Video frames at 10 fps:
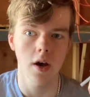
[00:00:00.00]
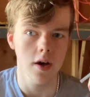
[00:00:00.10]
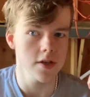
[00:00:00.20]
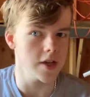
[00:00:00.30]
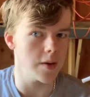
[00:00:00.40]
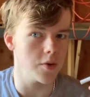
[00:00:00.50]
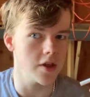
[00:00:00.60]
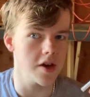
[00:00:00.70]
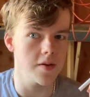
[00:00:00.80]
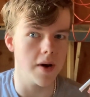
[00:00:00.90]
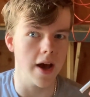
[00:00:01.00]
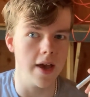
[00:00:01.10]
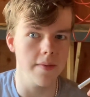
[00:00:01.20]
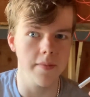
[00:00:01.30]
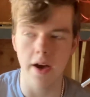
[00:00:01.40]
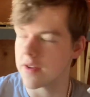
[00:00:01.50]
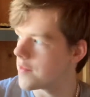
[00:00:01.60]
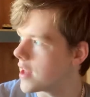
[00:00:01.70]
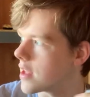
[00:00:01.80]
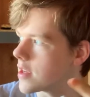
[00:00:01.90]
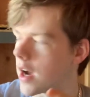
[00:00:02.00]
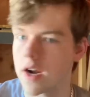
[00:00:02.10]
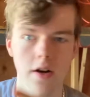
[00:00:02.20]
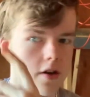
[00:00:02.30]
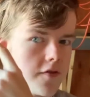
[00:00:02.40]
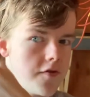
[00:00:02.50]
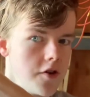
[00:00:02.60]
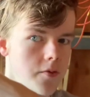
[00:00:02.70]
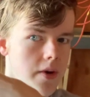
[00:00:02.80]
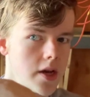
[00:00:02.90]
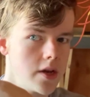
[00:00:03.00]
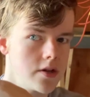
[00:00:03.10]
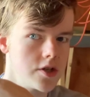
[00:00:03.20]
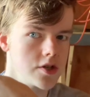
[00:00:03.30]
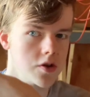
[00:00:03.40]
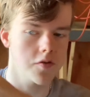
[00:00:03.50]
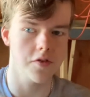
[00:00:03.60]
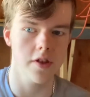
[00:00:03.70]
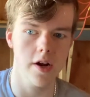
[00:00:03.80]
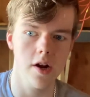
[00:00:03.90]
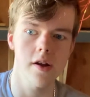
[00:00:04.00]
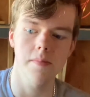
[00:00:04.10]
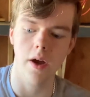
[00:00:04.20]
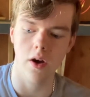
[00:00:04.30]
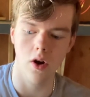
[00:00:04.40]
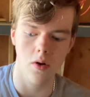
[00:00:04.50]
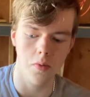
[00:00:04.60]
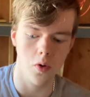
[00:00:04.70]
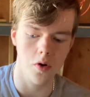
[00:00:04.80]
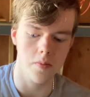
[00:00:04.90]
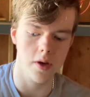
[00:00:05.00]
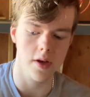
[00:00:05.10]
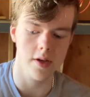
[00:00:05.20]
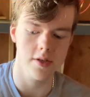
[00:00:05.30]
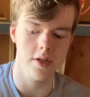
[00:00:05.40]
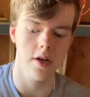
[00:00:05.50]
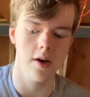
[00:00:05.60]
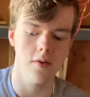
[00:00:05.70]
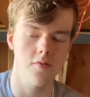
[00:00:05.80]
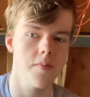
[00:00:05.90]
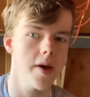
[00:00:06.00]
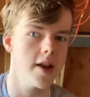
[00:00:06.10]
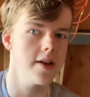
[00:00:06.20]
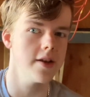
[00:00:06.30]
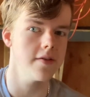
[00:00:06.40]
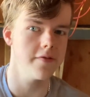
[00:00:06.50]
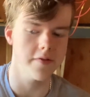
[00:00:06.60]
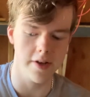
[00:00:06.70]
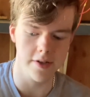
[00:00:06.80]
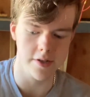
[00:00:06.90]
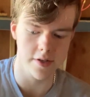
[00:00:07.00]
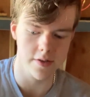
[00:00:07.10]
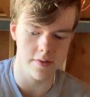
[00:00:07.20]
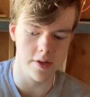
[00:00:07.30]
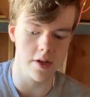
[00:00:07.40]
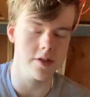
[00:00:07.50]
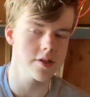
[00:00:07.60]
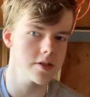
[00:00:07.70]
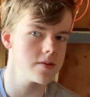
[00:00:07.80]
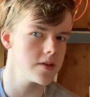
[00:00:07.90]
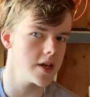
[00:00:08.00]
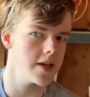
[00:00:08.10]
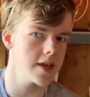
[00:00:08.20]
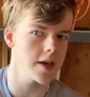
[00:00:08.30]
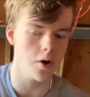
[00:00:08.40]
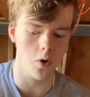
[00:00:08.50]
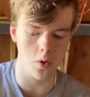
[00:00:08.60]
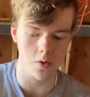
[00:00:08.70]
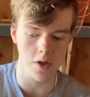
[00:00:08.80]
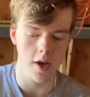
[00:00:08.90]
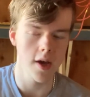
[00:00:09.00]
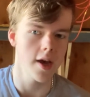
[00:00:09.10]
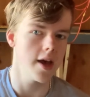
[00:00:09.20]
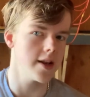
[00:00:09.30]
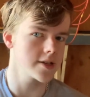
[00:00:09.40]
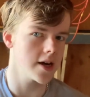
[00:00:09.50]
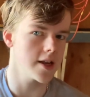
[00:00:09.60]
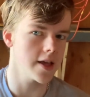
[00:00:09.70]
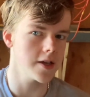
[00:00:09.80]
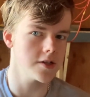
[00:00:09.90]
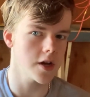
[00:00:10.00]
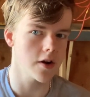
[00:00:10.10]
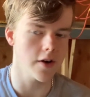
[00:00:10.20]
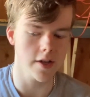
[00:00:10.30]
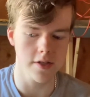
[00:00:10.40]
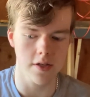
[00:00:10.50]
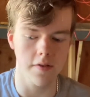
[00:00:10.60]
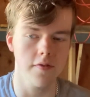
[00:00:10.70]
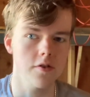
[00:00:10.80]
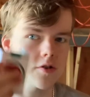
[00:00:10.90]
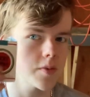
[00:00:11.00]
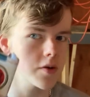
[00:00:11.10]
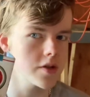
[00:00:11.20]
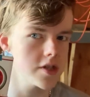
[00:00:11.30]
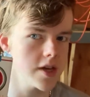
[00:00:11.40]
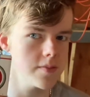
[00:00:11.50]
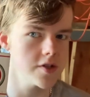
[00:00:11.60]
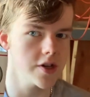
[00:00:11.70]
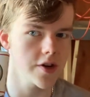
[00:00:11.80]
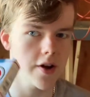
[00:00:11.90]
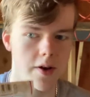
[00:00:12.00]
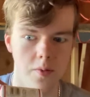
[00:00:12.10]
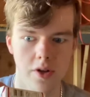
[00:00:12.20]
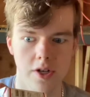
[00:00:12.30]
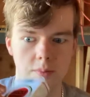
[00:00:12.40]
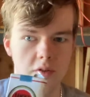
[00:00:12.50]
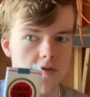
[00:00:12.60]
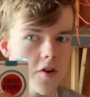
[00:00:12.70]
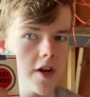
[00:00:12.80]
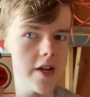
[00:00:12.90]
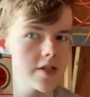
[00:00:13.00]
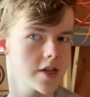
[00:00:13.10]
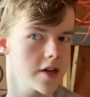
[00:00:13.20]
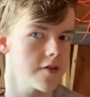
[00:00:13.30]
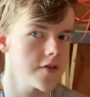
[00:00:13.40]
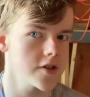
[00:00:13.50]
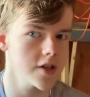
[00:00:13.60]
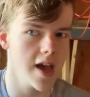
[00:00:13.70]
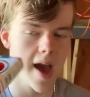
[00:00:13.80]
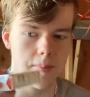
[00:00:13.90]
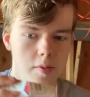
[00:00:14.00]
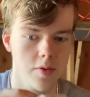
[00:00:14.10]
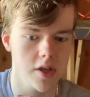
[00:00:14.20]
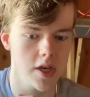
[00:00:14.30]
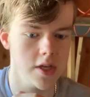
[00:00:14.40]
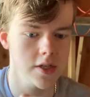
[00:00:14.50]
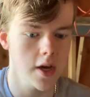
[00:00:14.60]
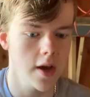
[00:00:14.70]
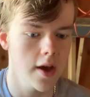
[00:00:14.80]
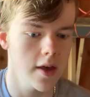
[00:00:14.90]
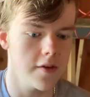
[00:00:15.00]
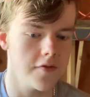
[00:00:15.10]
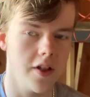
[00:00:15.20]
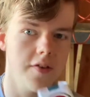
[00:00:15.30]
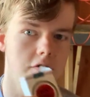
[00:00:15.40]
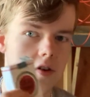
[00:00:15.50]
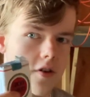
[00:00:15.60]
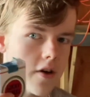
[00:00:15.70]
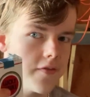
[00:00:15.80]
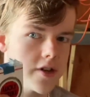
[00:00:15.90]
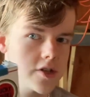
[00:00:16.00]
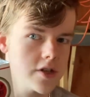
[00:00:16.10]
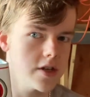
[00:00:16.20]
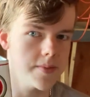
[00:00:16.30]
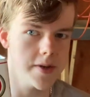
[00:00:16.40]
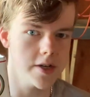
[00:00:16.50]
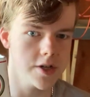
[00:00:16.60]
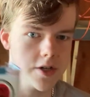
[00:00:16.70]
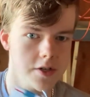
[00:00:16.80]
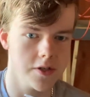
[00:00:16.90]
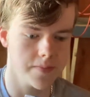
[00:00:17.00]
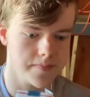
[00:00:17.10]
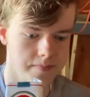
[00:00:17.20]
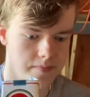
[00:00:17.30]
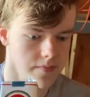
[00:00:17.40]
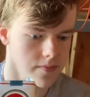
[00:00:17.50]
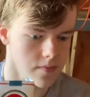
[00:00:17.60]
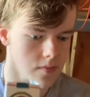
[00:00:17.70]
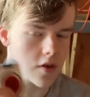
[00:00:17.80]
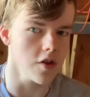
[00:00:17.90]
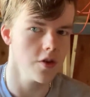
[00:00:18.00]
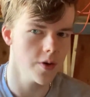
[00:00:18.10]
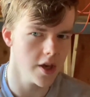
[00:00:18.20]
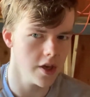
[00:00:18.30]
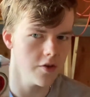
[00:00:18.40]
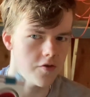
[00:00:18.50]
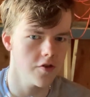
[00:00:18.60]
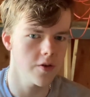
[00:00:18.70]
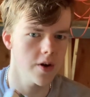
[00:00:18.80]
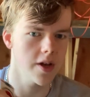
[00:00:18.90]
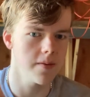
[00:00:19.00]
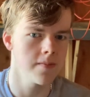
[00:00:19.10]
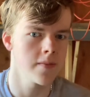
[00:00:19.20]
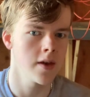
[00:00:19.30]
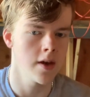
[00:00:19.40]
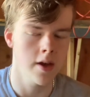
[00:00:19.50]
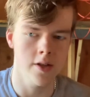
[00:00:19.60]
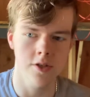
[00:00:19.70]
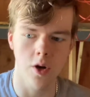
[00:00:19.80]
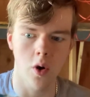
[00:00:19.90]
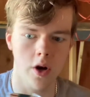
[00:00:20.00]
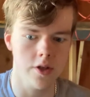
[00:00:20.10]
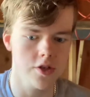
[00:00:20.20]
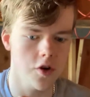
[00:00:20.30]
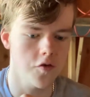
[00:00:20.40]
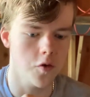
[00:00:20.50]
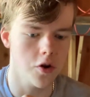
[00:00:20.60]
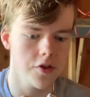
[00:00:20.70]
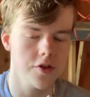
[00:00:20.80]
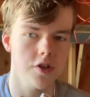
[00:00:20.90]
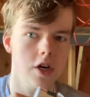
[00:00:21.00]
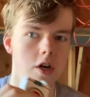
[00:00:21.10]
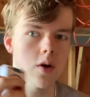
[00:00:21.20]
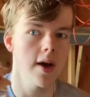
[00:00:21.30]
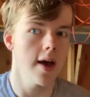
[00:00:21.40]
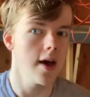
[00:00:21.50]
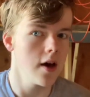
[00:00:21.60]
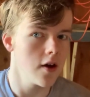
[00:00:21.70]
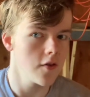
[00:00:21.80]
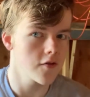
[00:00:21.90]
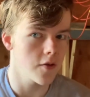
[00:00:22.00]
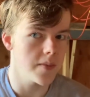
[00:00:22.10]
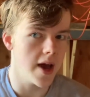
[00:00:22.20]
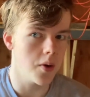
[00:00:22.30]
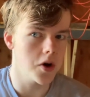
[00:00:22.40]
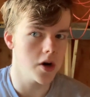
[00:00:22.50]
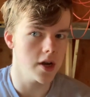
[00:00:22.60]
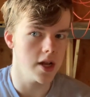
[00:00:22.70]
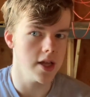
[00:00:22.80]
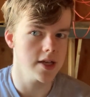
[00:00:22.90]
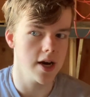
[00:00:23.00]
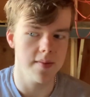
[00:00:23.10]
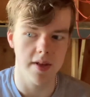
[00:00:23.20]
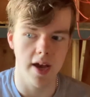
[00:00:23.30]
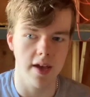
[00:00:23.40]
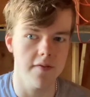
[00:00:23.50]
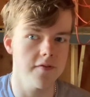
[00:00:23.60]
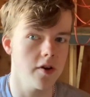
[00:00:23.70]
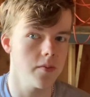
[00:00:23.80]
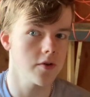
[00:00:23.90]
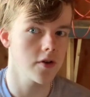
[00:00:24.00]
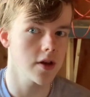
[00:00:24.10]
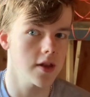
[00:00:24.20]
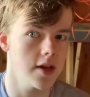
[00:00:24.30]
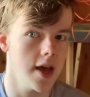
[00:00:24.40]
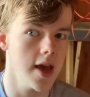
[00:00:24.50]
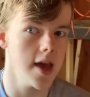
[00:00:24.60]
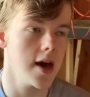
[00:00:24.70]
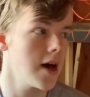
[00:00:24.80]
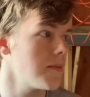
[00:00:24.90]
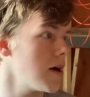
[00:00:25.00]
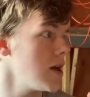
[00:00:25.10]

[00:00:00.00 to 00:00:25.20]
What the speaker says: same with him, I am kind of getting tired of filming just over there in my carport because, you know, repetitiveness does tend to get old. And it's kind of like cigarettes. If you smoke the same cigarette, which I'm afraid is going to eventually happen with these, the flavor eventually diminishes. You get used to it, and so on and so forth. So from now on, anytime that I can film during the day, I might